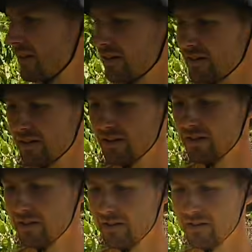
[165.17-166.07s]
a
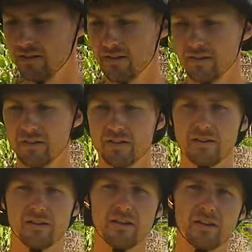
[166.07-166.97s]

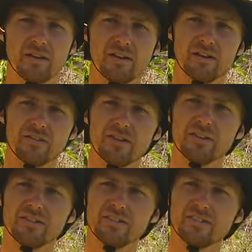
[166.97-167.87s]

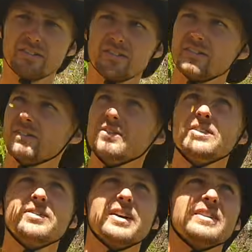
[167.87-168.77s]
raining season, we
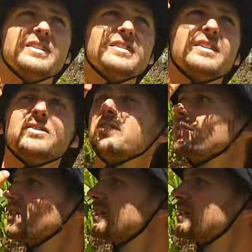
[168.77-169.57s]
find these leaves.